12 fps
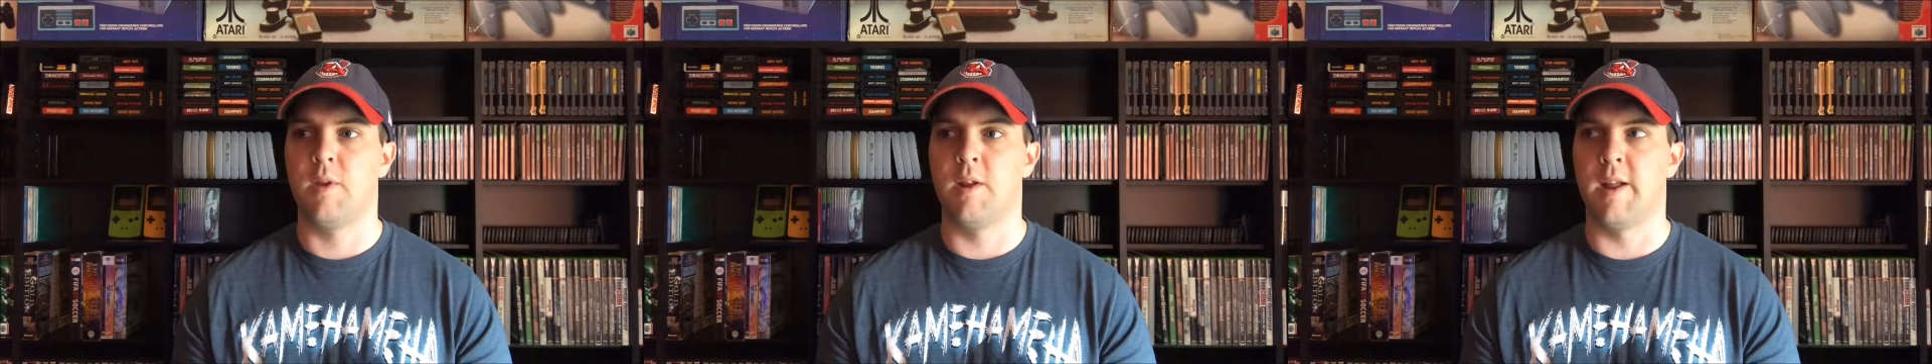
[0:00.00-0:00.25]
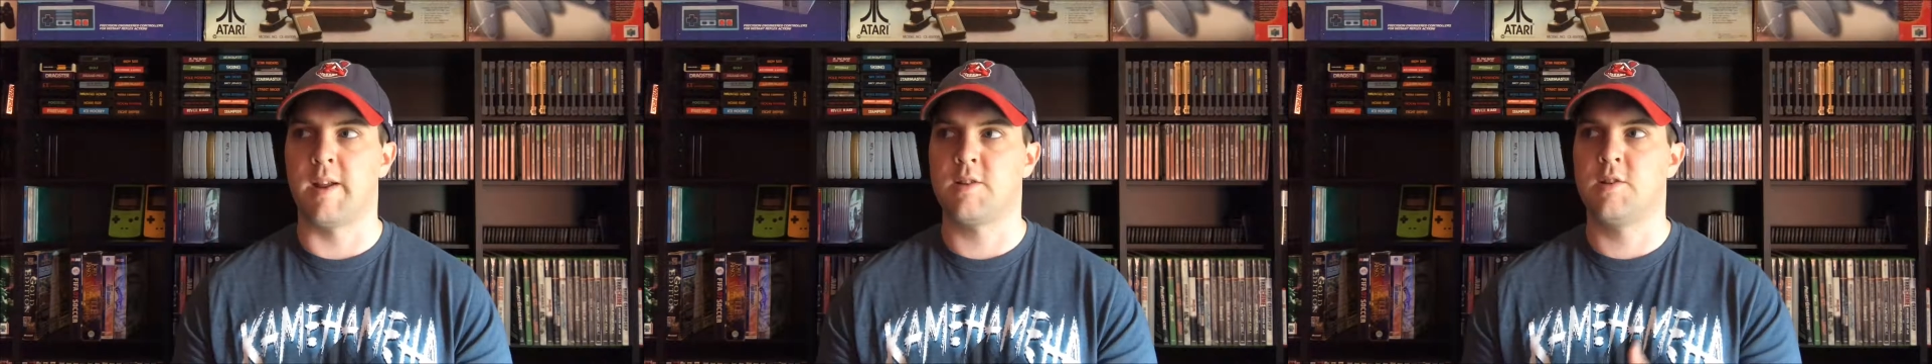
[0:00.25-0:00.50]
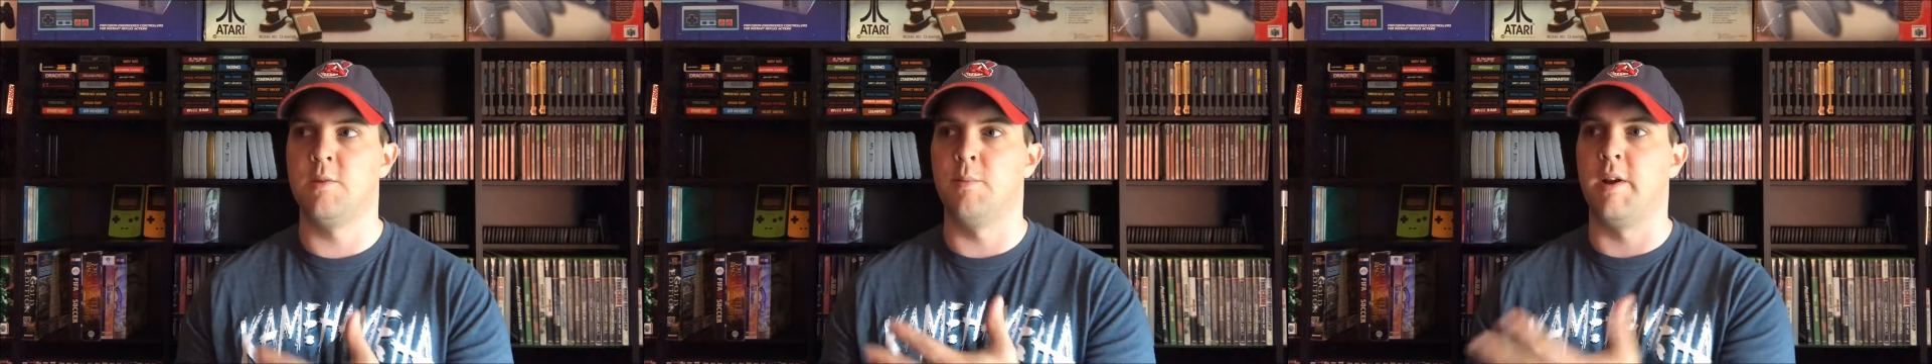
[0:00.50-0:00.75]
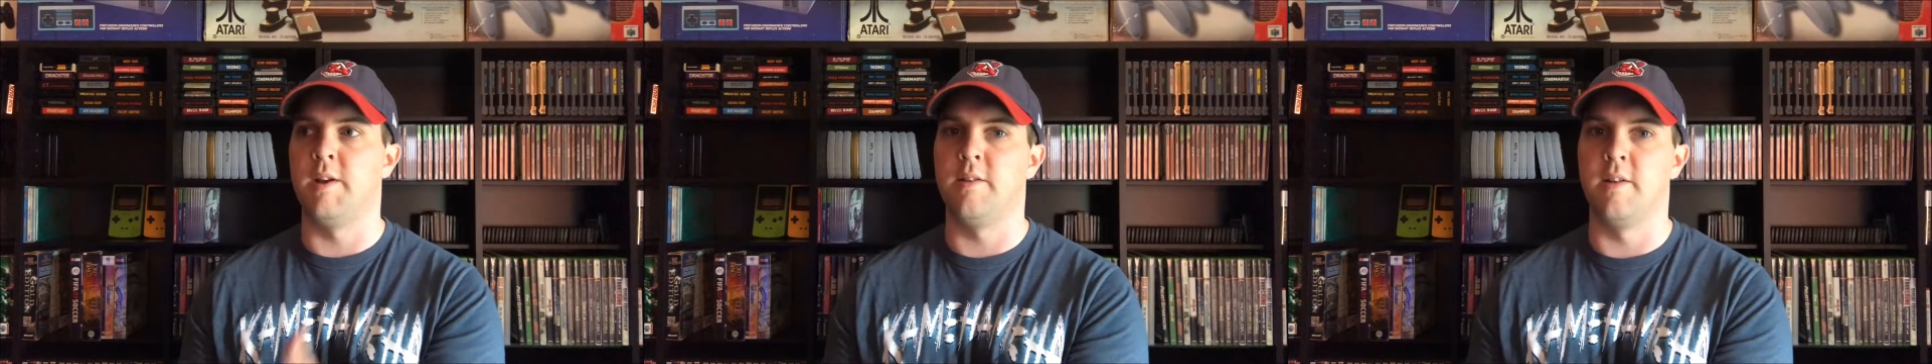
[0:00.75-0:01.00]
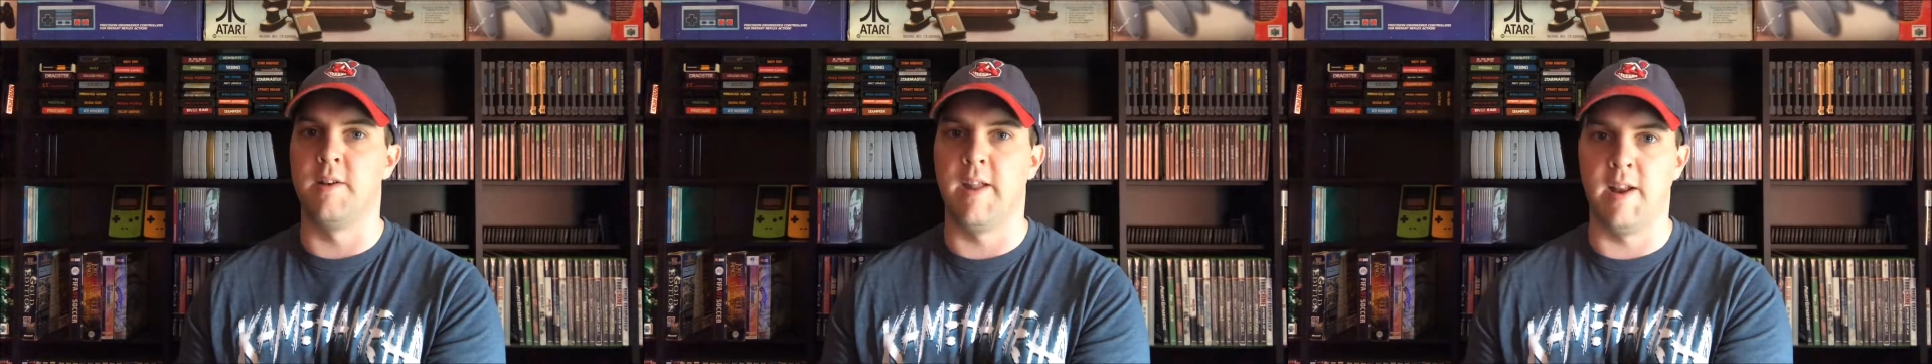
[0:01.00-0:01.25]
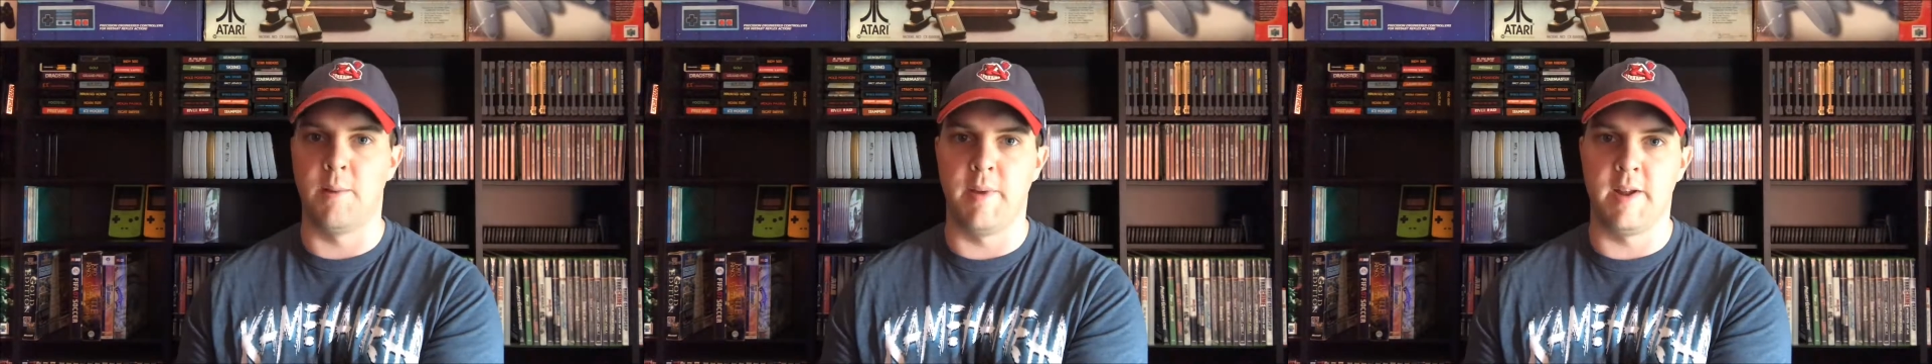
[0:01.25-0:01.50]
connects to the
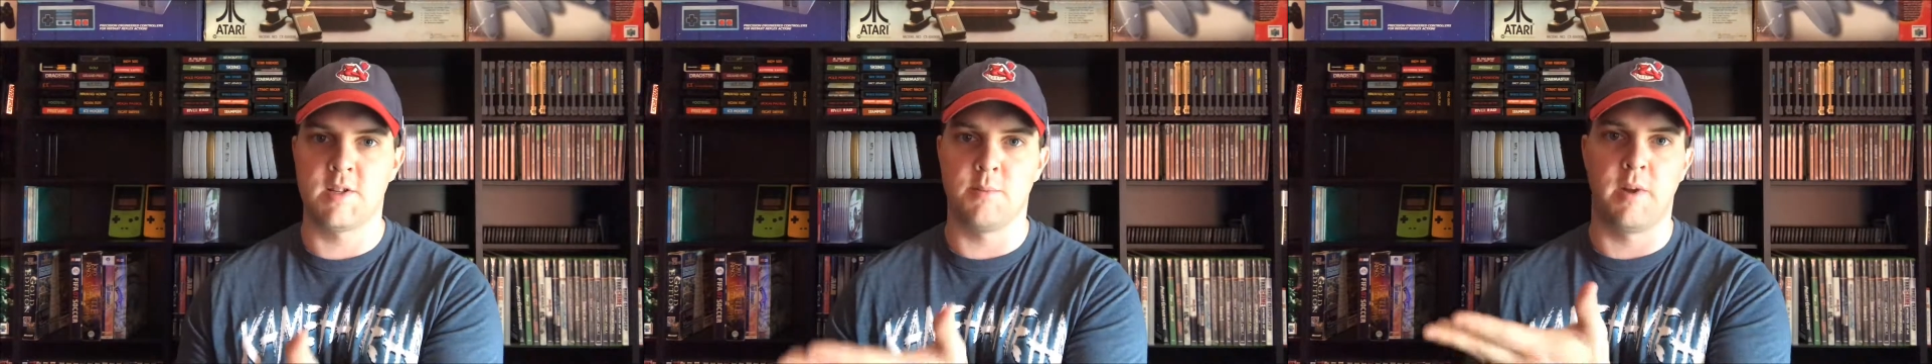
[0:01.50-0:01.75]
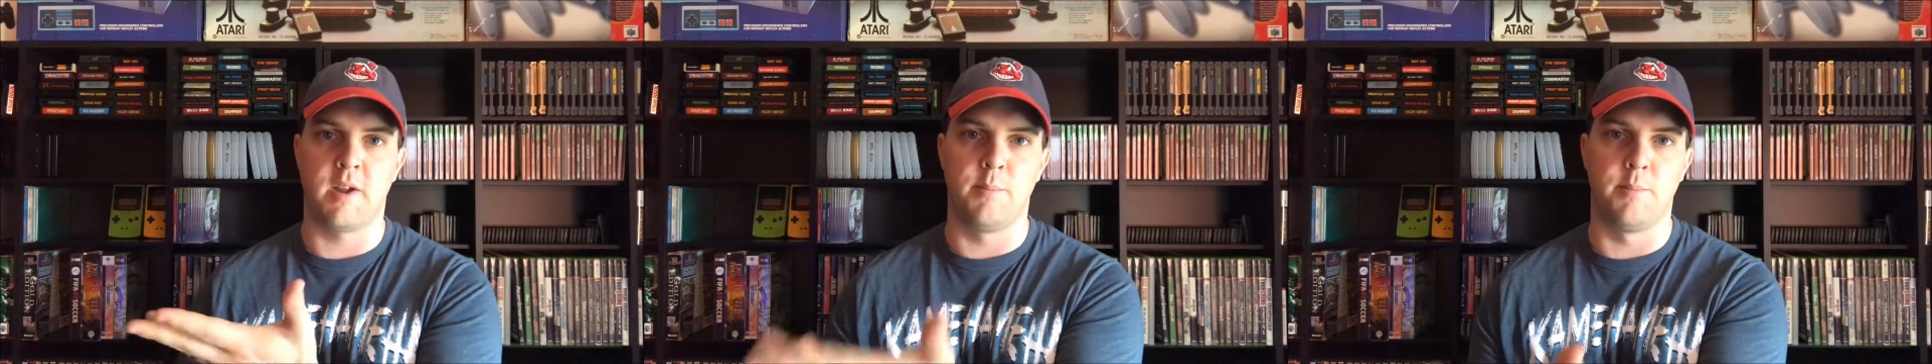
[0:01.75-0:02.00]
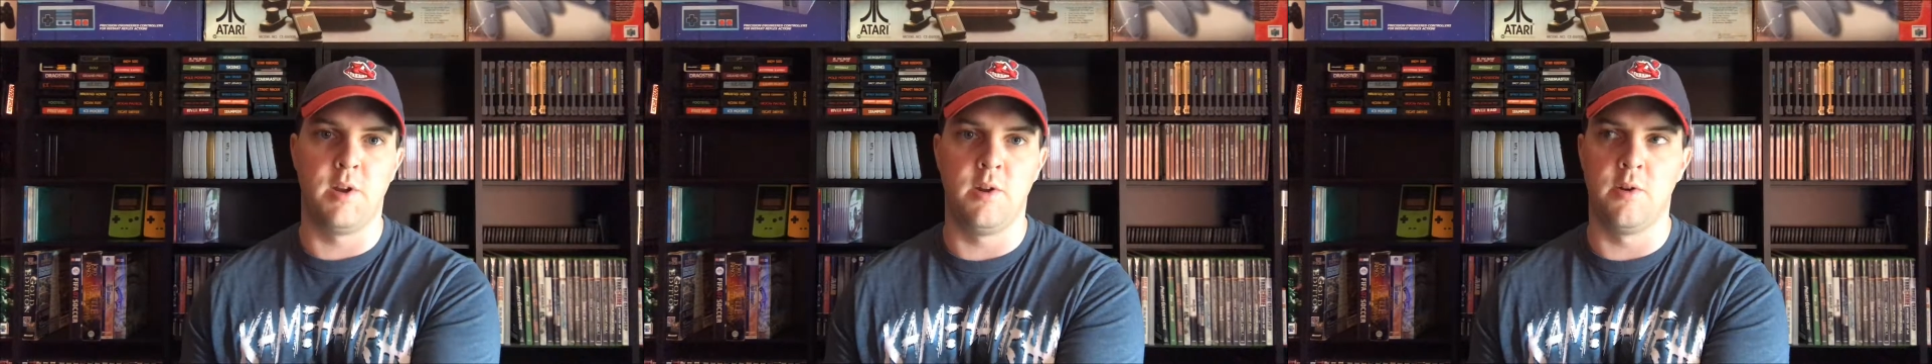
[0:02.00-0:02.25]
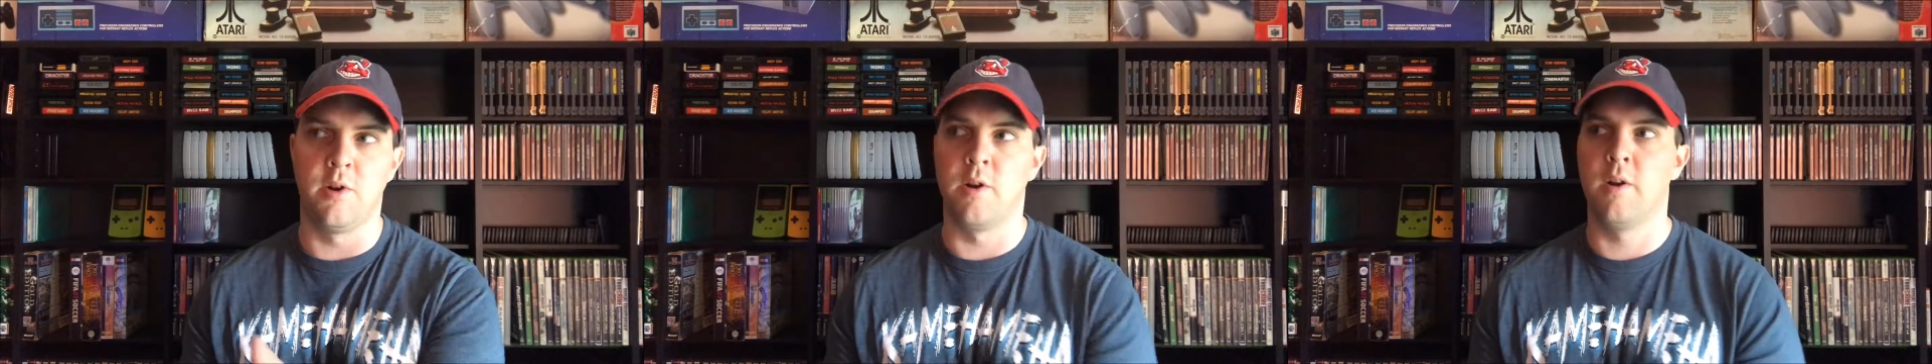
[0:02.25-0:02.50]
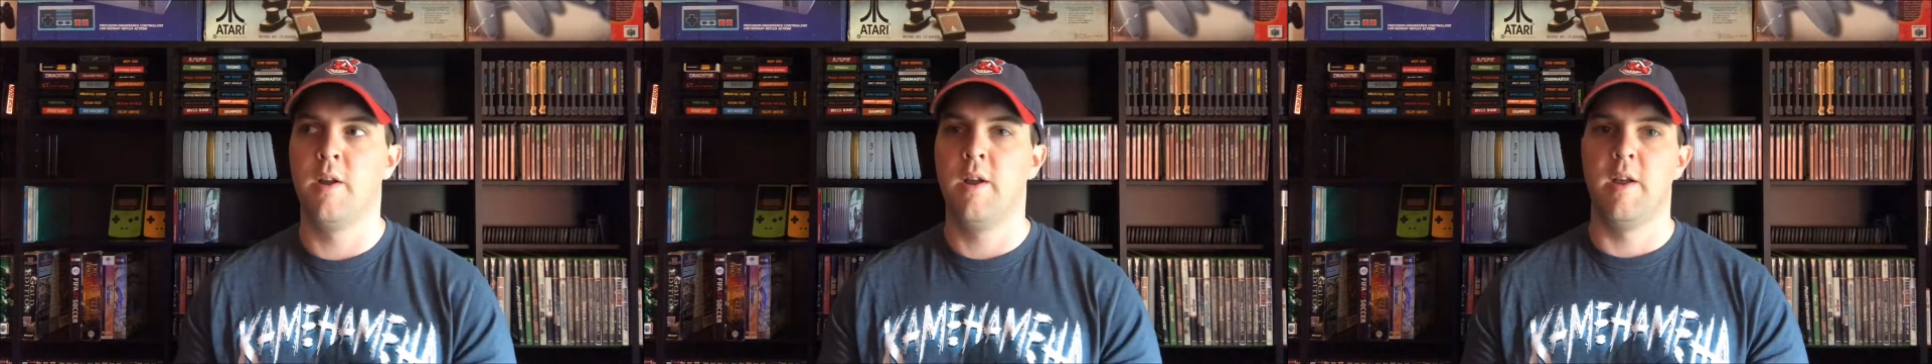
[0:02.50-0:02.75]
database on my computer,